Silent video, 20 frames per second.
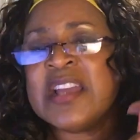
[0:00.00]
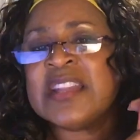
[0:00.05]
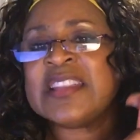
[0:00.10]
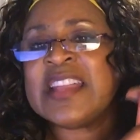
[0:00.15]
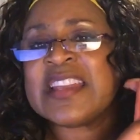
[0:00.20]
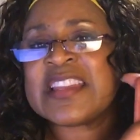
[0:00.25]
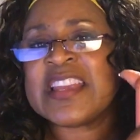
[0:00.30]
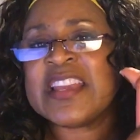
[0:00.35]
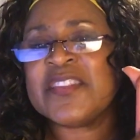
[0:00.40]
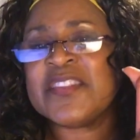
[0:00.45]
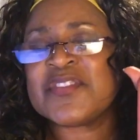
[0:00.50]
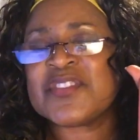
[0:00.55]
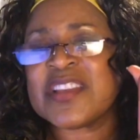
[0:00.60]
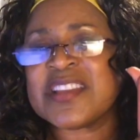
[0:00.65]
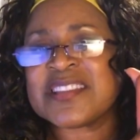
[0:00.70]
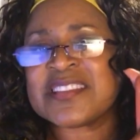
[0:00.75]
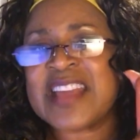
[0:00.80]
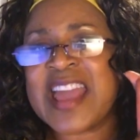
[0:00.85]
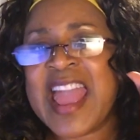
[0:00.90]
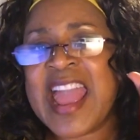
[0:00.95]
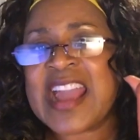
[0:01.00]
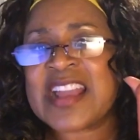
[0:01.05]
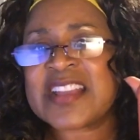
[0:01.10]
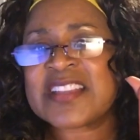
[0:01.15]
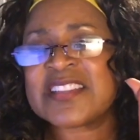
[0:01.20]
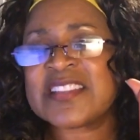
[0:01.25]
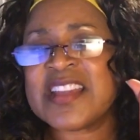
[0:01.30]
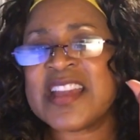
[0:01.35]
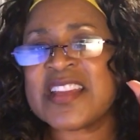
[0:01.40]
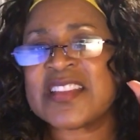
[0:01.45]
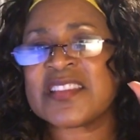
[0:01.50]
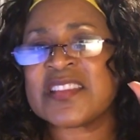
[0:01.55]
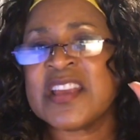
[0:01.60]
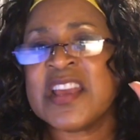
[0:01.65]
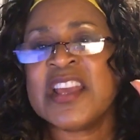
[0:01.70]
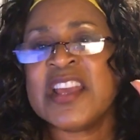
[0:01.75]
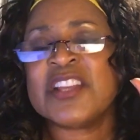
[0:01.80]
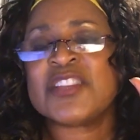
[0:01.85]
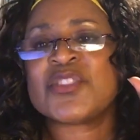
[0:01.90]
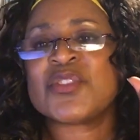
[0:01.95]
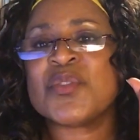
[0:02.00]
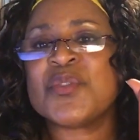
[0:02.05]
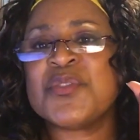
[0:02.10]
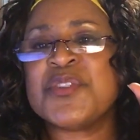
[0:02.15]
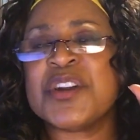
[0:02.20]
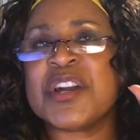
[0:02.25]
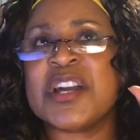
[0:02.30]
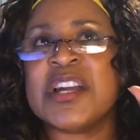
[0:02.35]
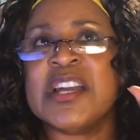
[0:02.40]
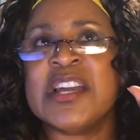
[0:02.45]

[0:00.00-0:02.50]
that gives us access to the